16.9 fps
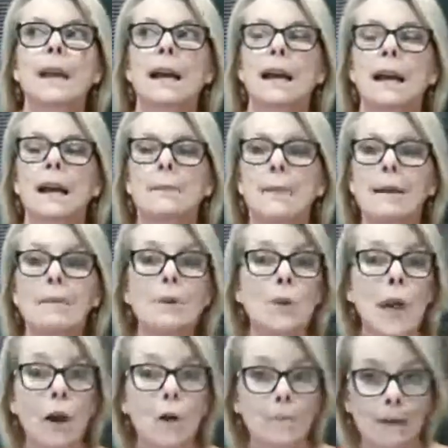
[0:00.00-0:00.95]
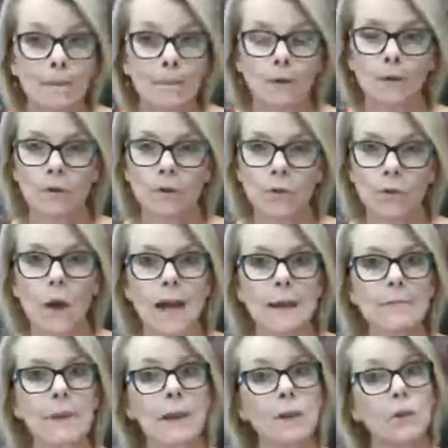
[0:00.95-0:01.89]
help people lose
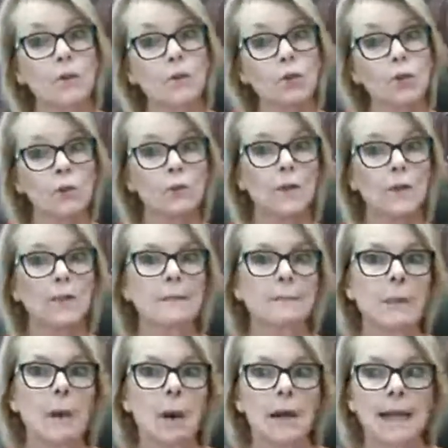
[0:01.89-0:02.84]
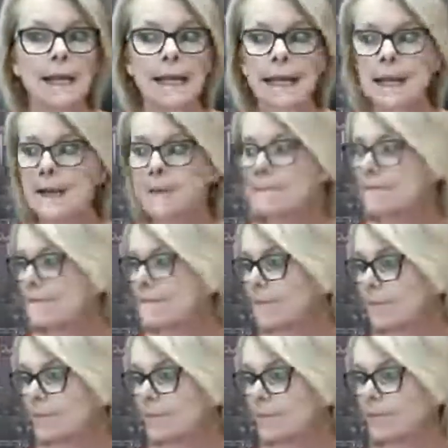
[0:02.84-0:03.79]
weight, but you do it by
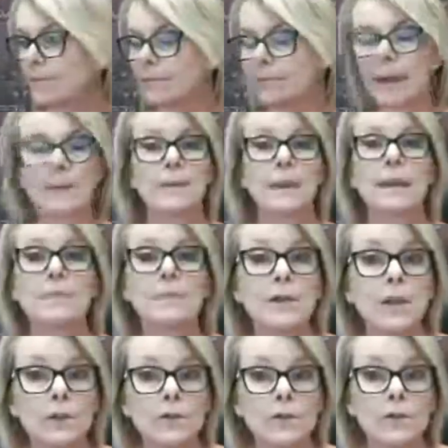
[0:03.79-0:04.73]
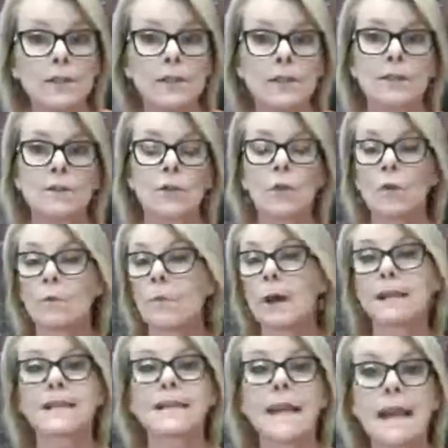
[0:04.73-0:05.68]
maybe hypnosis or
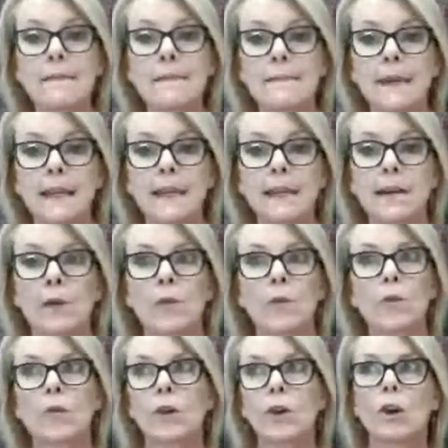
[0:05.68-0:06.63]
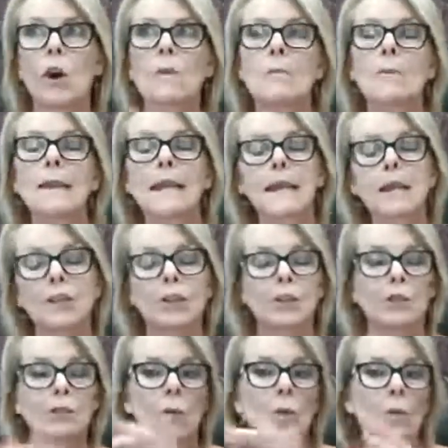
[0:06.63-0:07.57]
by tapping or a
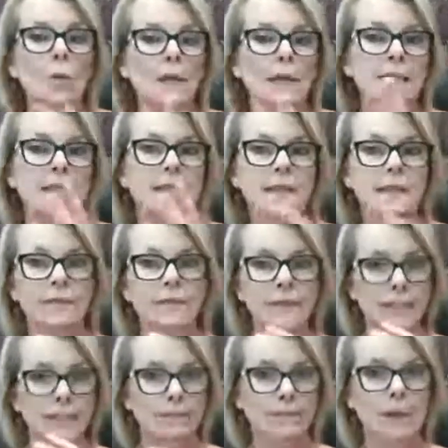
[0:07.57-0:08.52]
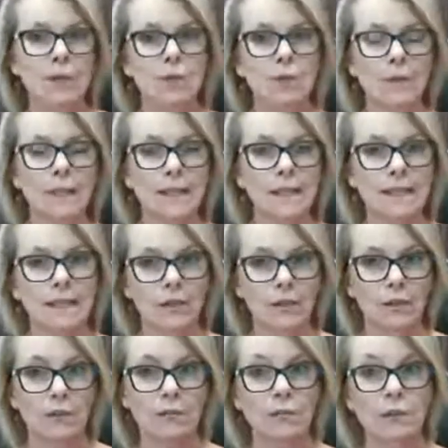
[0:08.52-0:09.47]
combination of all these different special things that
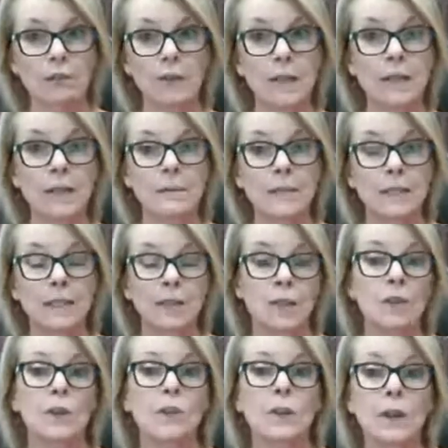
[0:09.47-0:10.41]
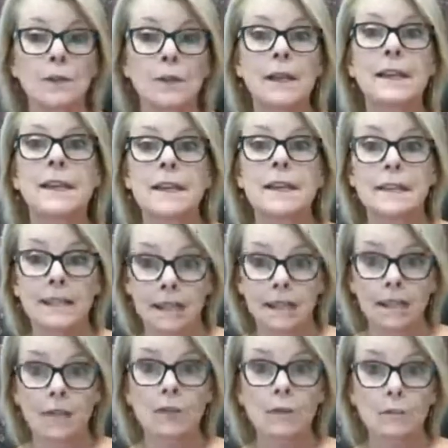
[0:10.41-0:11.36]
you've developed into your own
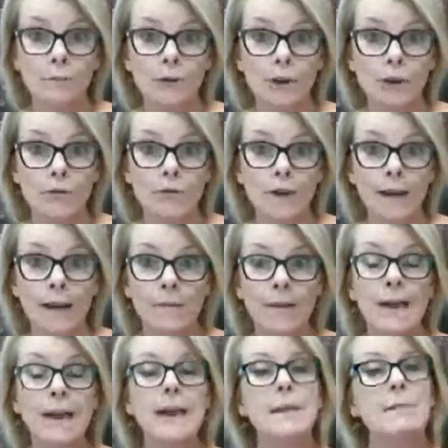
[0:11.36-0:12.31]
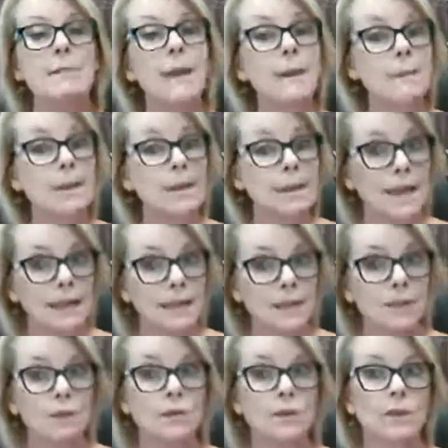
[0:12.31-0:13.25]
signature program. Maybe
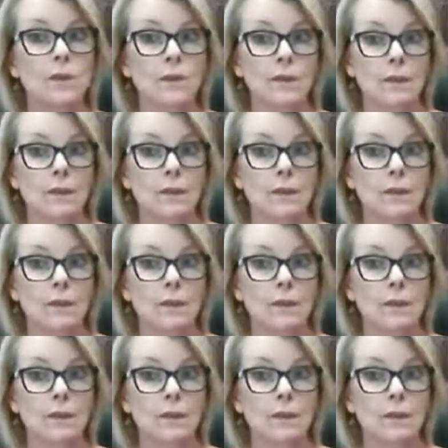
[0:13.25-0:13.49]
that's your